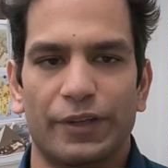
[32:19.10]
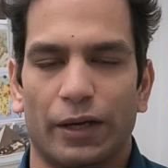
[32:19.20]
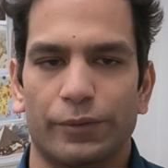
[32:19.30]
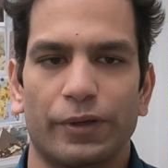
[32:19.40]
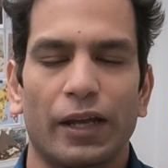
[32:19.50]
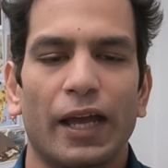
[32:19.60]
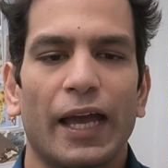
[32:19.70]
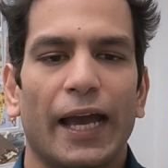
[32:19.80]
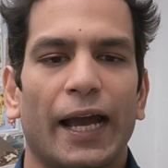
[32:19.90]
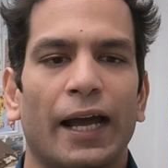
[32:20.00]
And
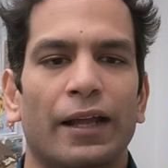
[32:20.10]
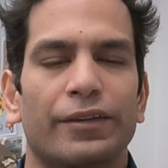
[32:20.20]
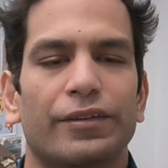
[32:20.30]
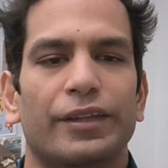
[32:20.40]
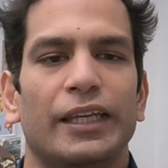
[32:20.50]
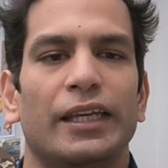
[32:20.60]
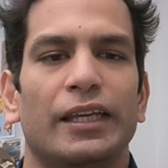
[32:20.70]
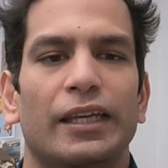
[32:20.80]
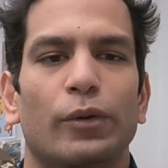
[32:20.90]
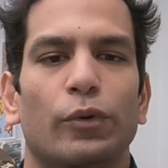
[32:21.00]
he would be
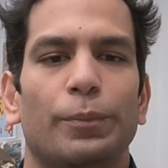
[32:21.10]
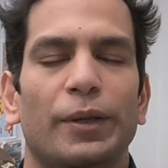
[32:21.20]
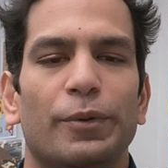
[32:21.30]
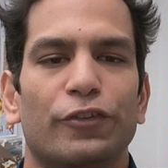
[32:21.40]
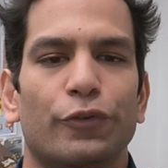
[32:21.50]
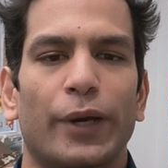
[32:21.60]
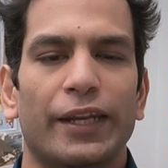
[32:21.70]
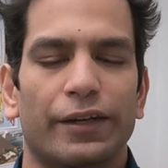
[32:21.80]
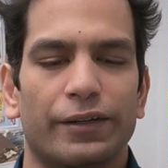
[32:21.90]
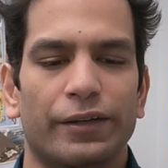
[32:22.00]
persuaded
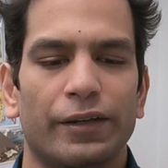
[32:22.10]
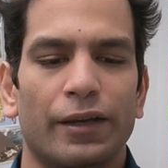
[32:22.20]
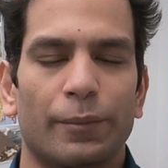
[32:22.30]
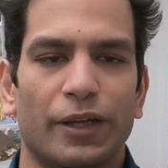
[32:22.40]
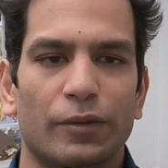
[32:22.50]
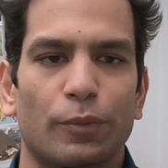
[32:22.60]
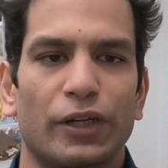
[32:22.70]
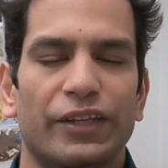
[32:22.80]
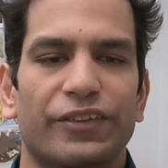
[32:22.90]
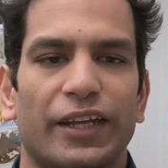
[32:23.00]
by the police that if
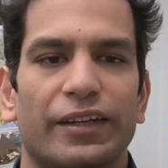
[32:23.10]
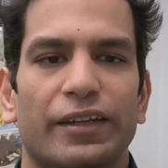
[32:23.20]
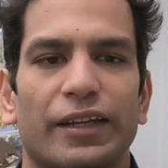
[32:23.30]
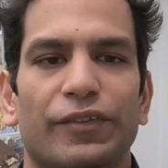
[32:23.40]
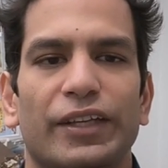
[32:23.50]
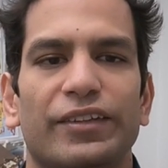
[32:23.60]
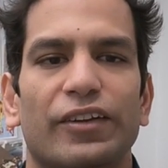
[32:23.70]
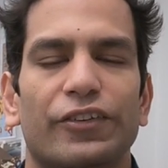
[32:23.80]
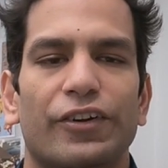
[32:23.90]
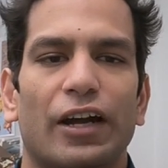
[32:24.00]
he tells the crowd to
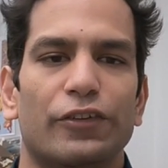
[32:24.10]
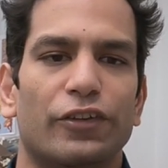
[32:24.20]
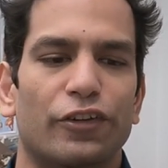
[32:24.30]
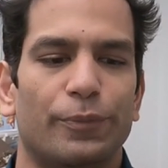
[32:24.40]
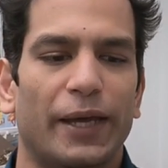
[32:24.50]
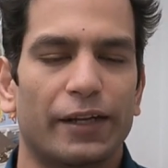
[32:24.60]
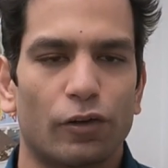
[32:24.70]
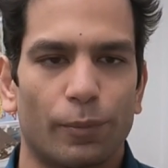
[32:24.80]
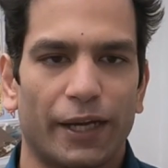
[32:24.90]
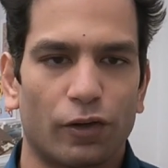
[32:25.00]
disband and go back home,
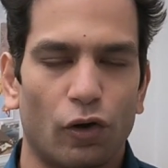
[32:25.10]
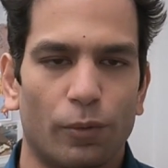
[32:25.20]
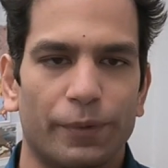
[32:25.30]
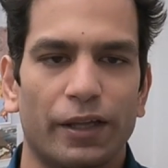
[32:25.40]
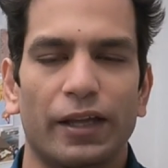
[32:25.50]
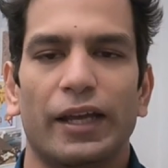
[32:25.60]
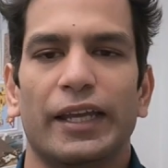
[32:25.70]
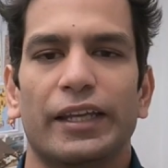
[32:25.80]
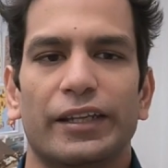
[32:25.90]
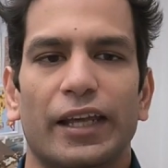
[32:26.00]
he'd get a
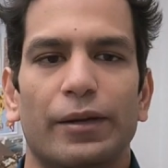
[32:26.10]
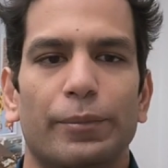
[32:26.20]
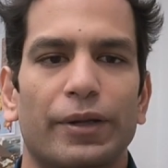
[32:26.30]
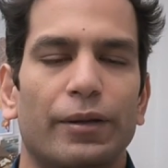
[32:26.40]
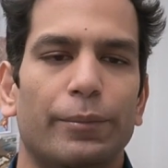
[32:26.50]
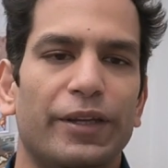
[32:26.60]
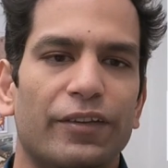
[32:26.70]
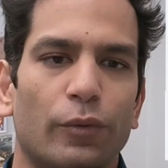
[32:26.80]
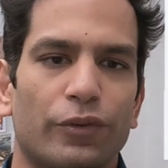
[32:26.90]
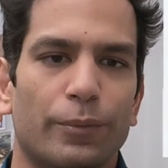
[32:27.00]
meeting with the Minister of
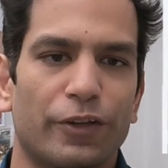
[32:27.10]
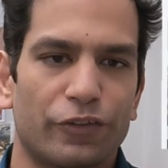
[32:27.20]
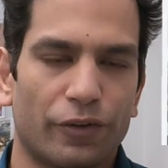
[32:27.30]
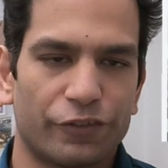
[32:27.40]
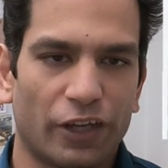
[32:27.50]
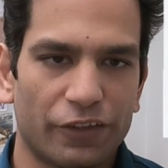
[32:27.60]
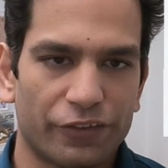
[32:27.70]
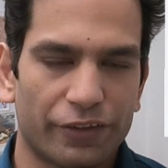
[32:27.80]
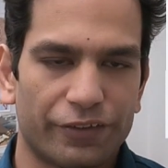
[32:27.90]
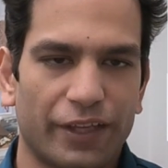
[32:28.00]
Justice. And he
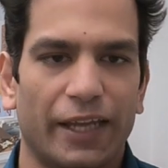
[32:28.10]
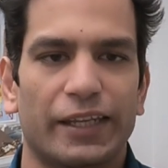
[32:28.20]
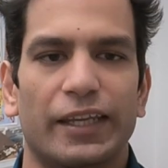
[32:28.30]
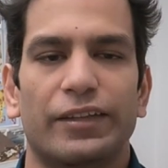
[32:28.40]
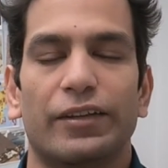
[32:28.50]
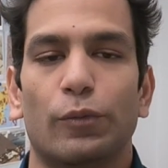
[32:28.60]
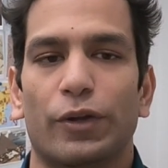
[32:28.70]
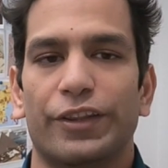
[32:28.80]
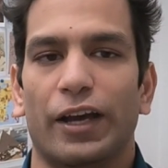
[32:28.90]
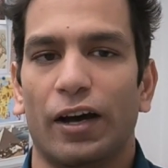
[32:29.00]
did what they asked him
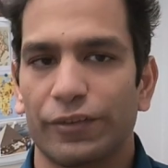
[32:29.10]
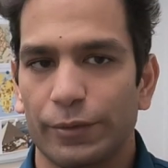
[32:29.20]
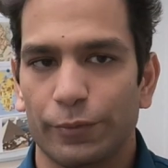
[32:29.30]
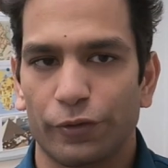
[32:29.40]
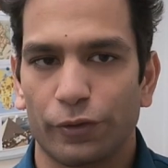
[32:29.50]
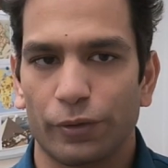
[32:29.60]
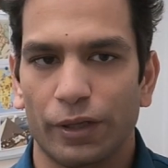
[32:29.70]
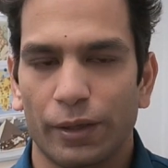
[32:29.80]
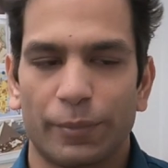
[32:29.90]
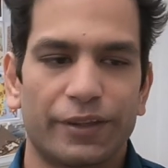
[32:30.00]
to, but they
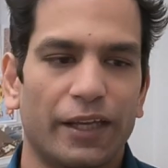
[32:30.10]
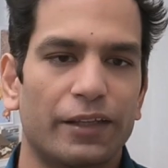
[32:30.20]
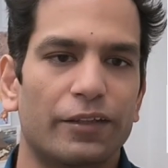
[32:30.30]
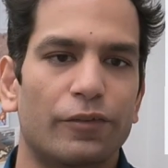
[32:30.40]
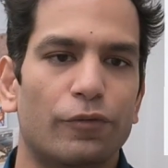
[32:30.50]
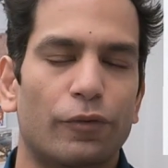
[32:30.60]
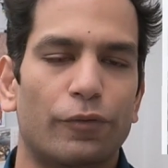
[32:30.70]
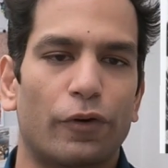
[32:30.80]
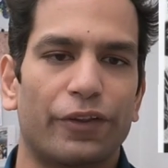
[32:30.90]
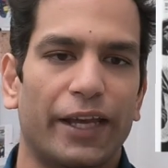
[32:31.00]
didn't fulfill their end of the
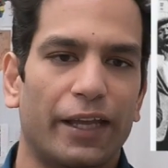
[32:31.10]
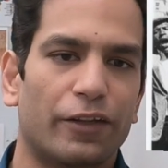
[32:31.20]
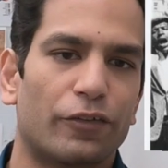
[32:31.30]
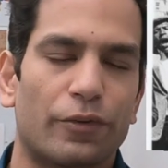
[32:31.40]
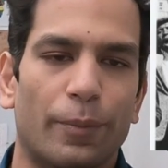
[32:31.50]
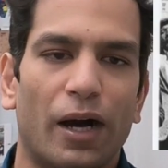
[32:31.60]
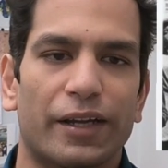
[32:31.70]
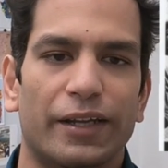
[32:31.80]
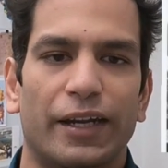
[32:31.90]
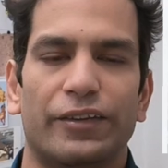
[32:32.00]
bargain. And instead of a
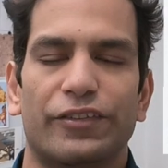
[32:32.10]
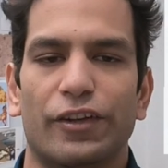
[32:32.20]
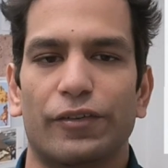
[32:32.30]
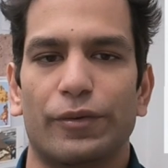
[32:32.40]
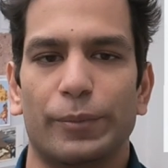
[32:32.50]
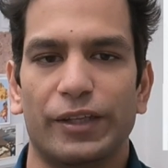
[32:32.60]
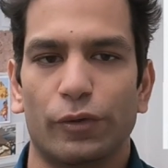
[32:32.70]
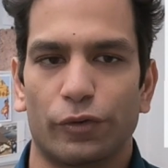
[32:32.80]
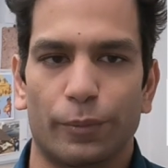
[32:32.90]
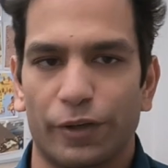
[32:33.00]
meeting with the Minister of
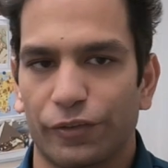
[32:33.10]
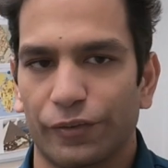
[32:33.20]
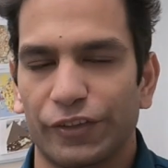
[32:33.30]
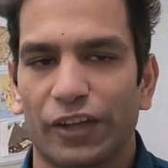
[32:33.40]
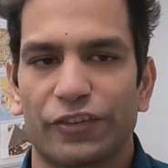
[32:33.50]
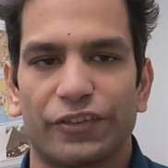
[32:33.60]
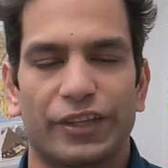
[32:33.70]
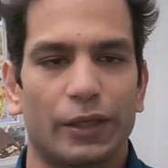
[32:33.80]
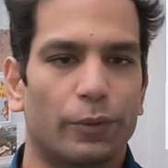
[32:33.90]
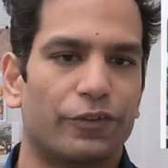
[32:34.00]
Justice, he was arrested.